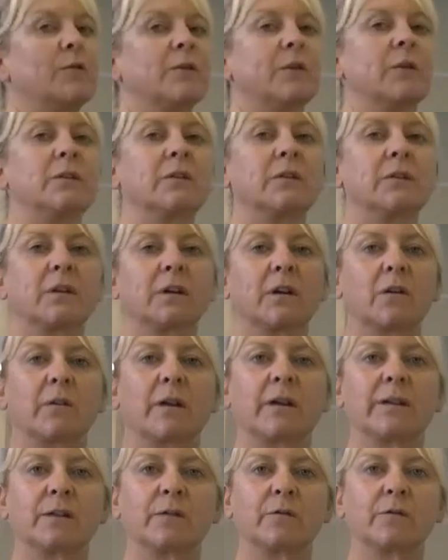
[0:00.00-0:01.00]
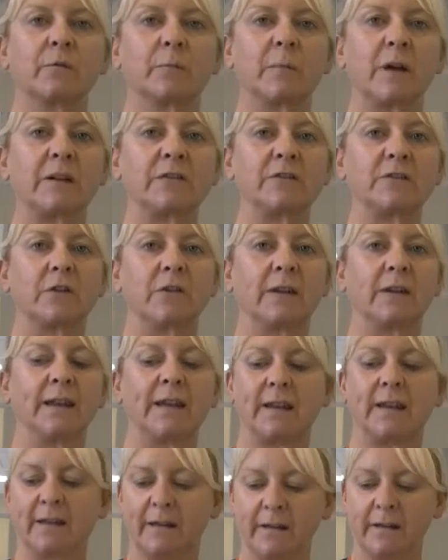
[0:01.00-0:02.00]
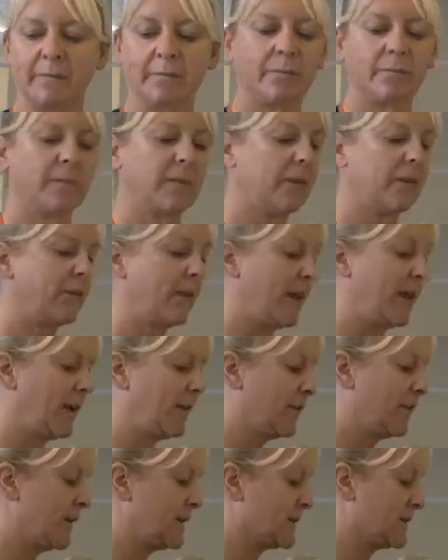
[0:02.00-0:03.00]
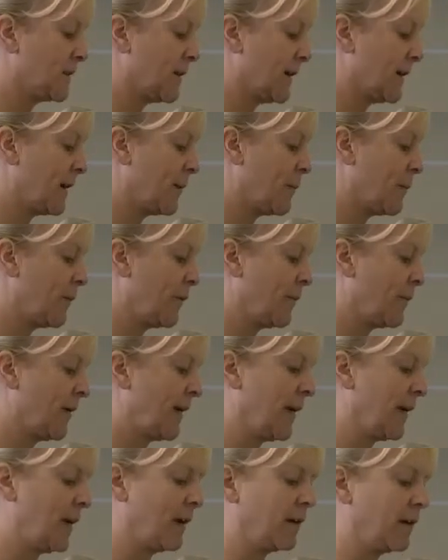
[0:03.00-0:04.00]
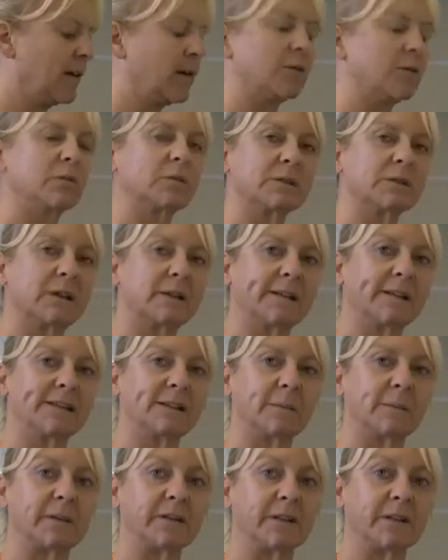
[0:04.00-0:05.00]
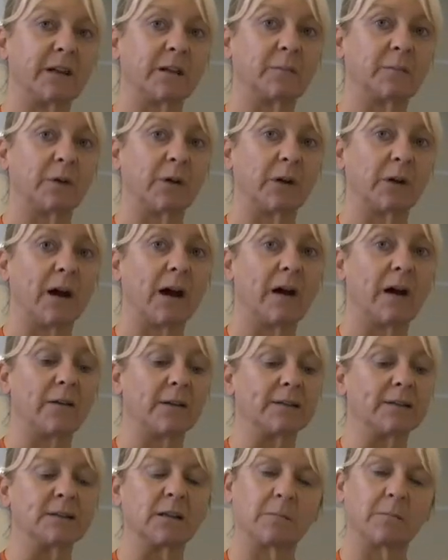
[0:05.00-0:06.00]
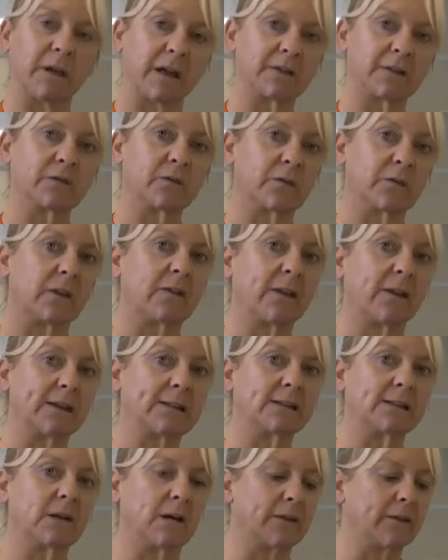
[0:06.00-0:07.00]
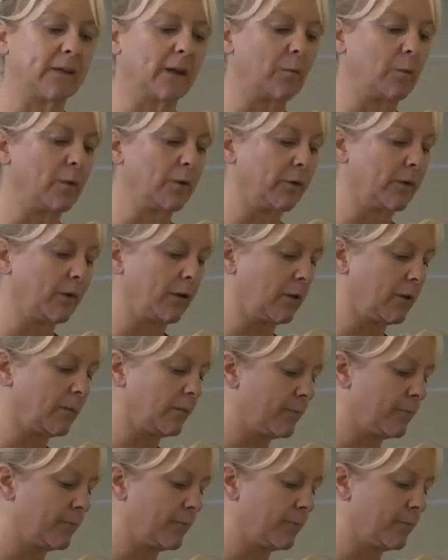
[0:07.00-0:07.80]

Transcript: filled in the correct information on here, and that's going up on the bag. It also needs to be checked by your RN, so make sure that they sign that with you.